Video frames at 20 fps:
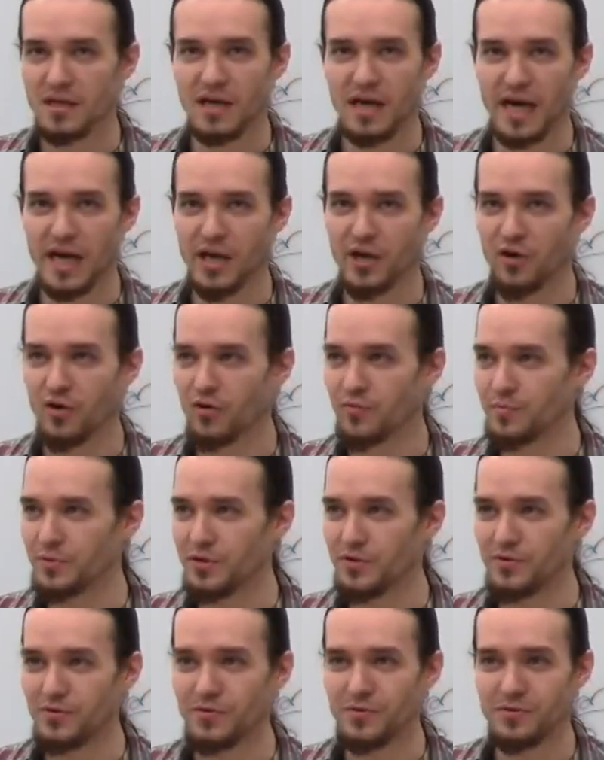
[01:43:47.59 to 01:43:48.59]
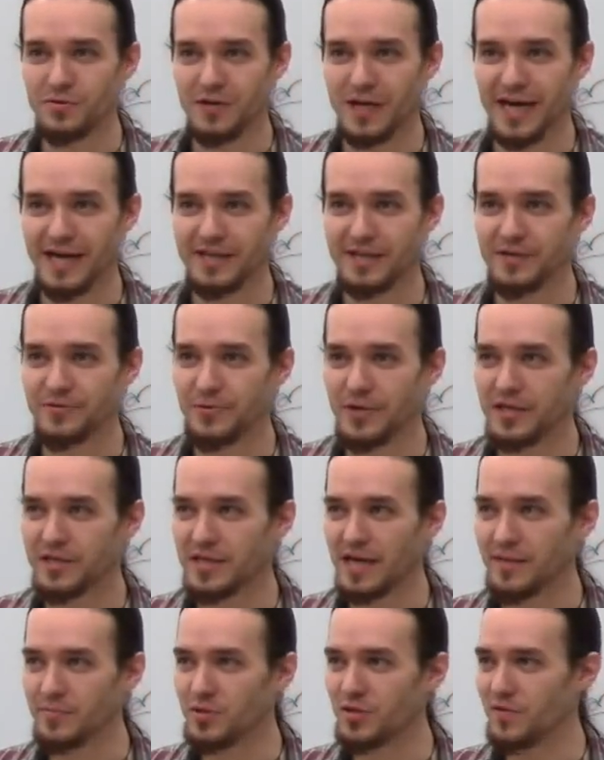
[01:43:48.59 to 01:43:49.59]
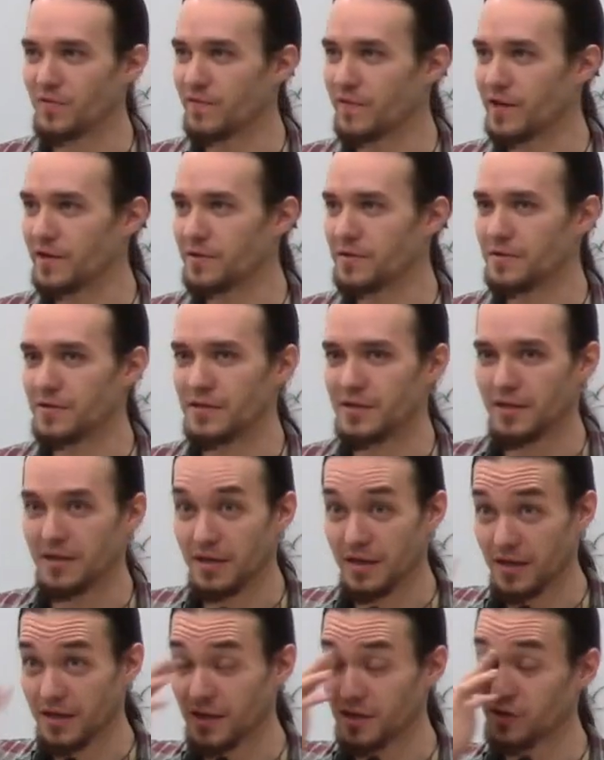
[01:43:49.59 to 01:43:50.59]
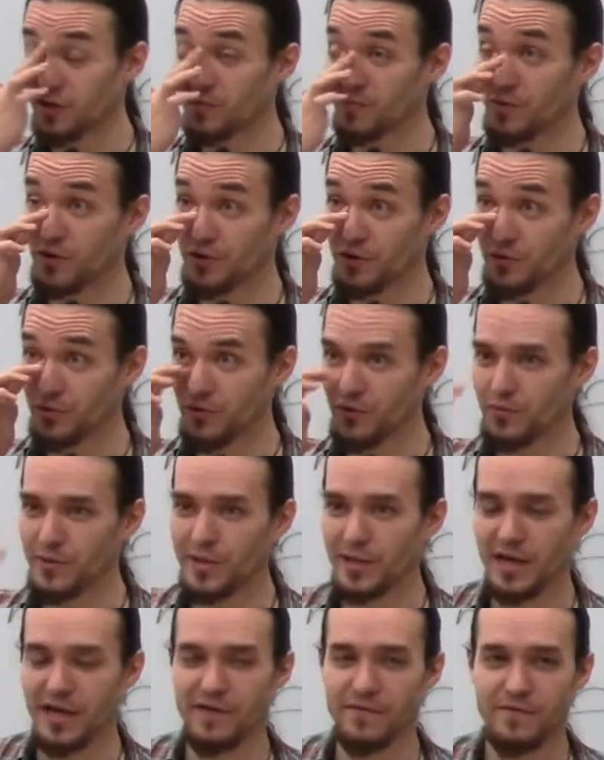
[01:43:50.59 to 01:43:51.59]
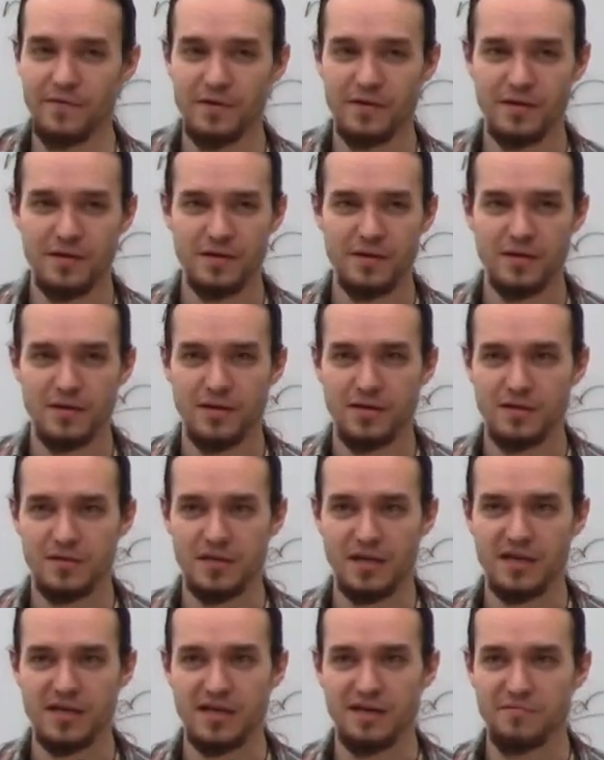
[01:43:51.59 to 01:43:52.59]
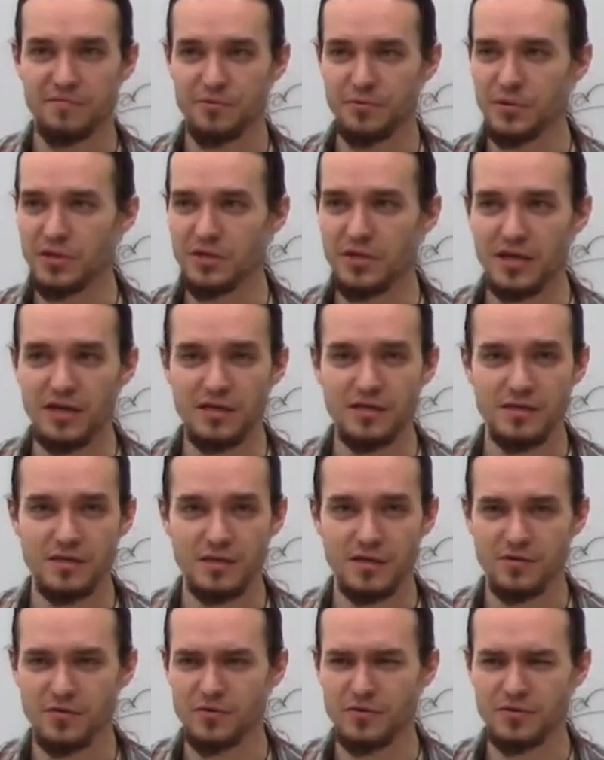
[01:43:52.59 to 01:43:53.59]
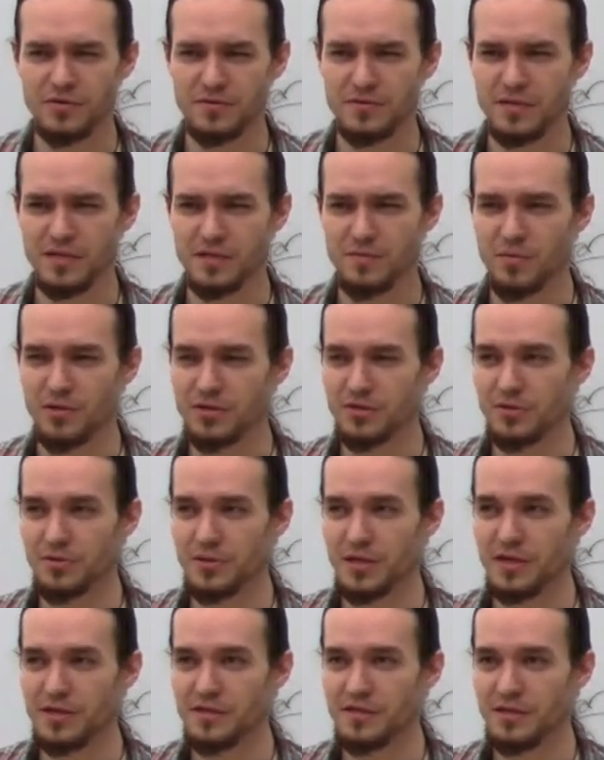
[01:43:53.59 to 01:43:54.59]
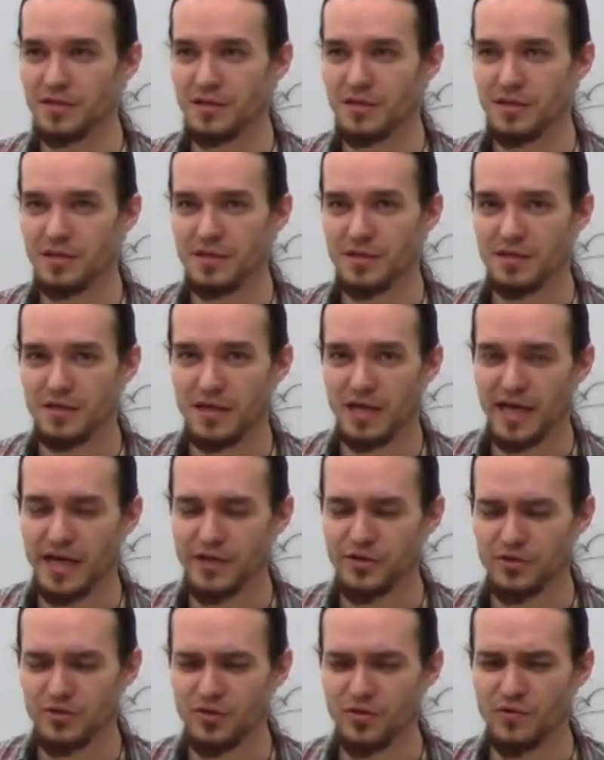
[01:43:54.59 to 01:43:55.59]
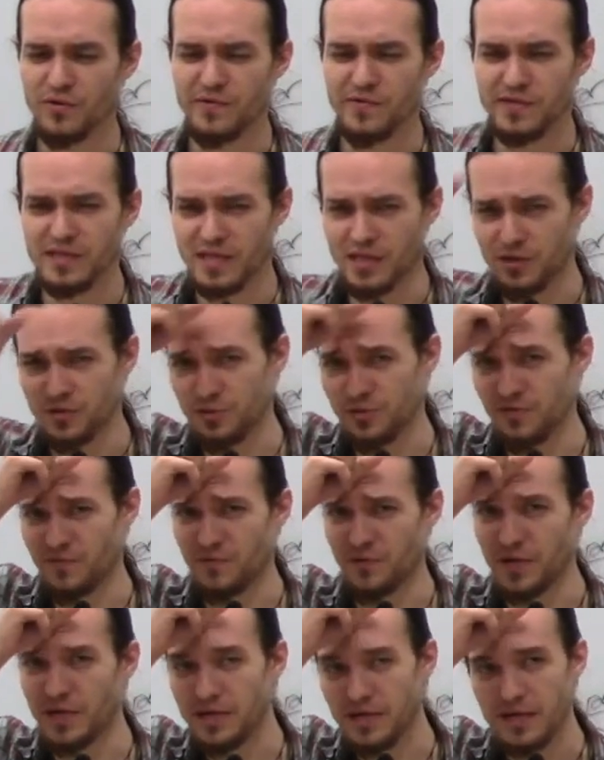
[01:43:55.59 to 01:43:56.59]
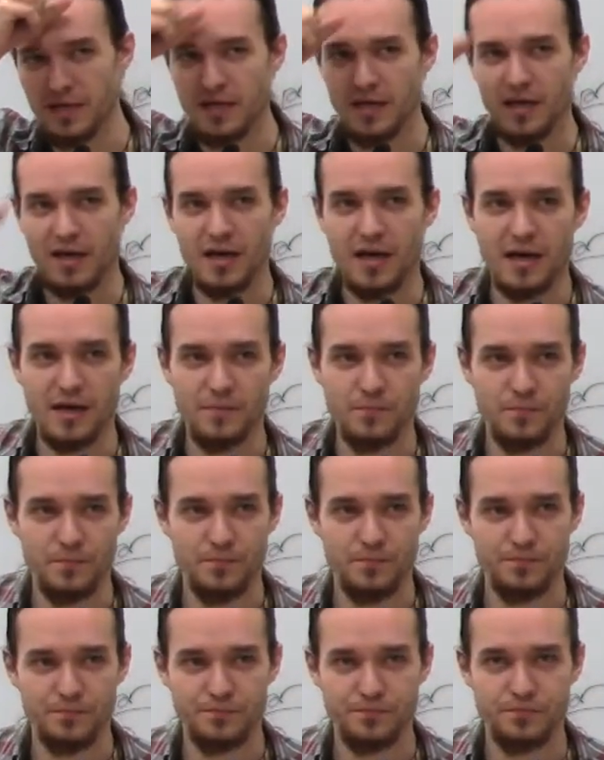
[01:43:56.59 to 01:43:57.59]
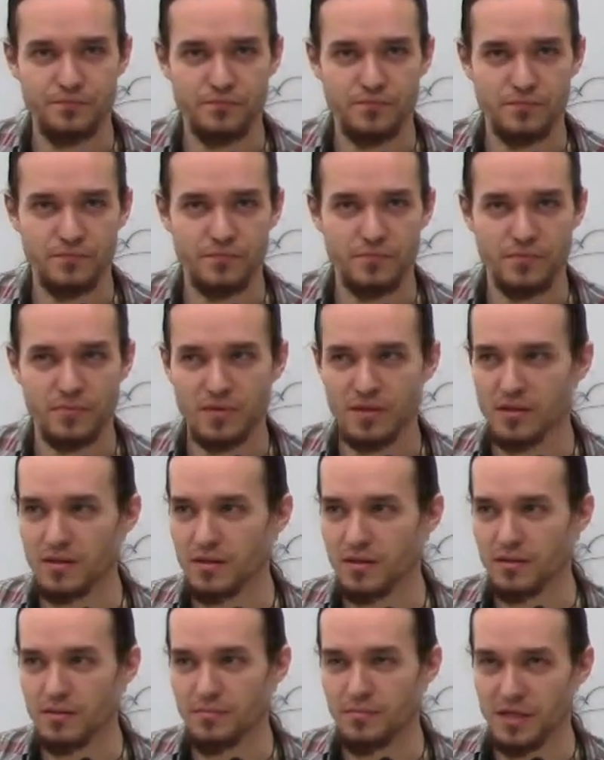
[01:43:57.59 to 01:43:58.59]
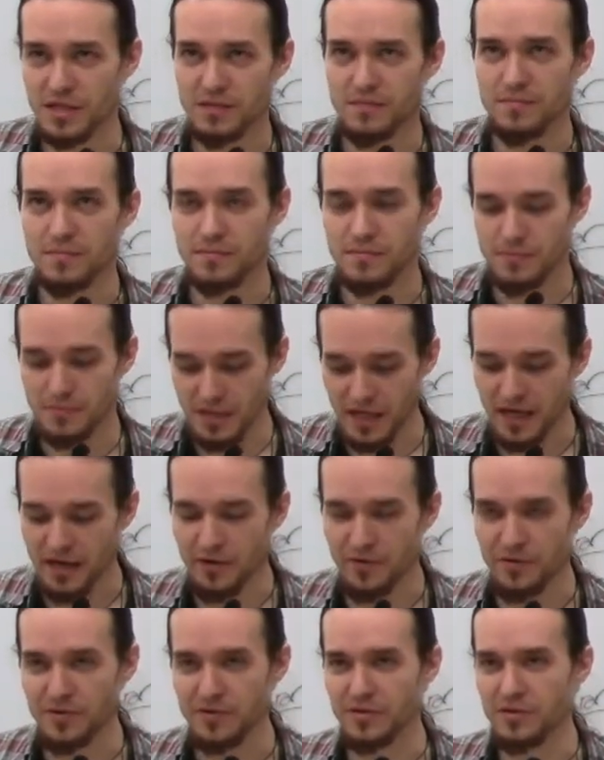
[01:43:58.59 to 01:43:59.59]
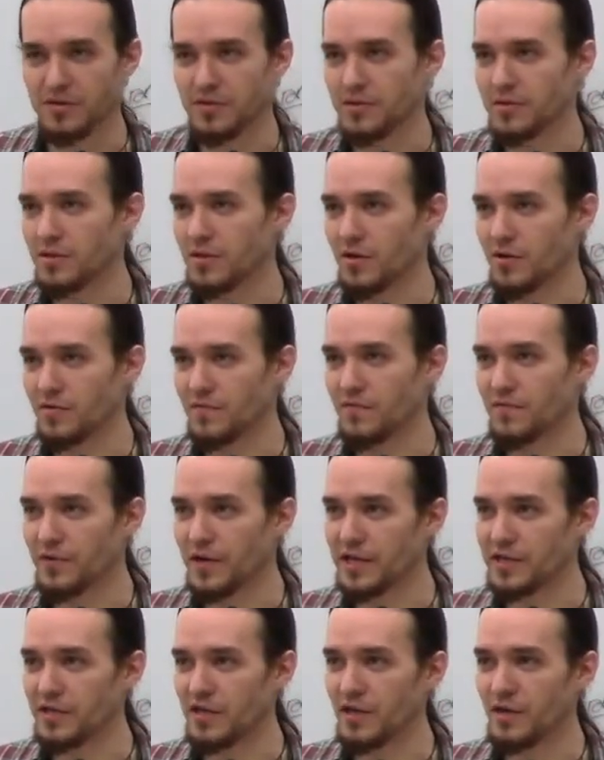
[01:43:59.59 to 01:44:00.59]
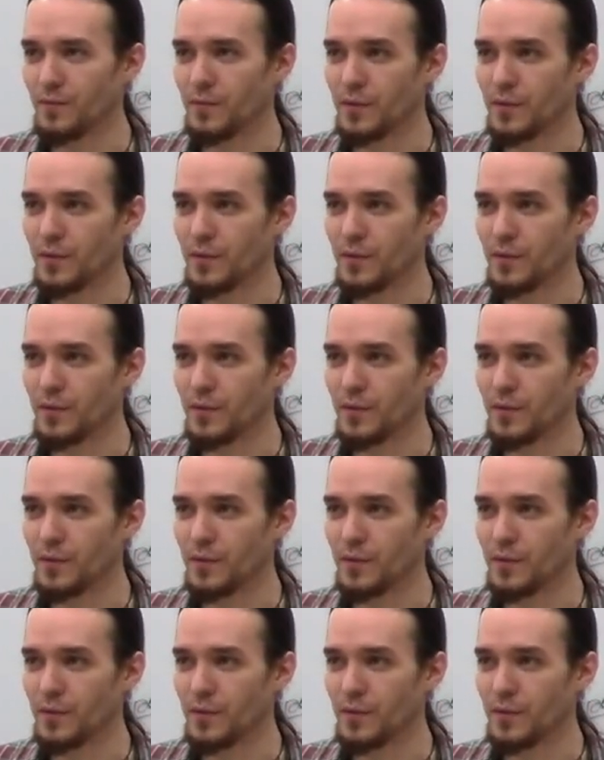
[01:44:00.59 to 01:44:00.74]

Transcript: I hope you had a great time so far. Tomorrow you will have like a free day or a sponsored day. I don't know if it's actually free. But yeah, on Friday